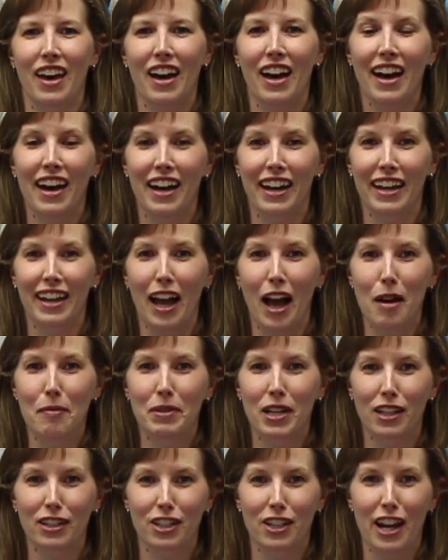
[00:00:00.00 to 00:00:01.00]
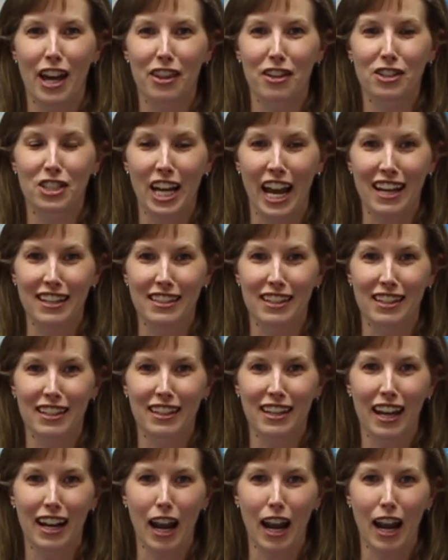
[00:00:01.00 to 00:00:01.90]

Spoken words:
Hi, I'm Dr. Heather Jackson,